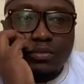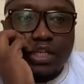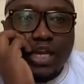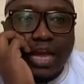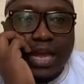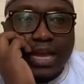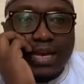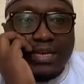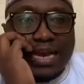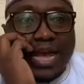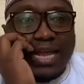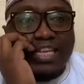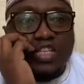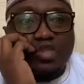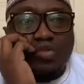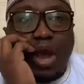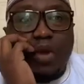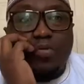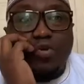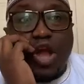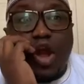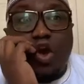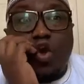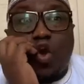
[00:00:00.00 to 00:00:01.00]
That is why
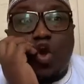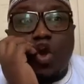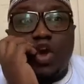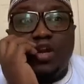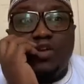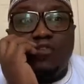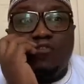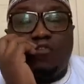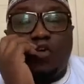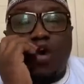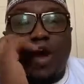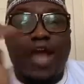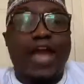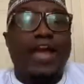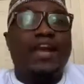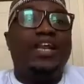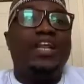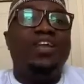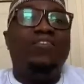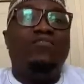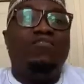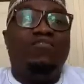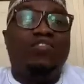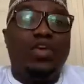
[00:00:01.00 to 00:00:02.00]
we are calling for a
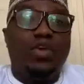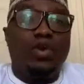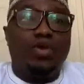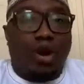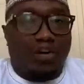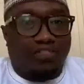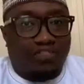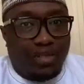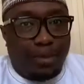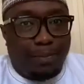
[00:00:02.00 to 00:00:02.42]
review of the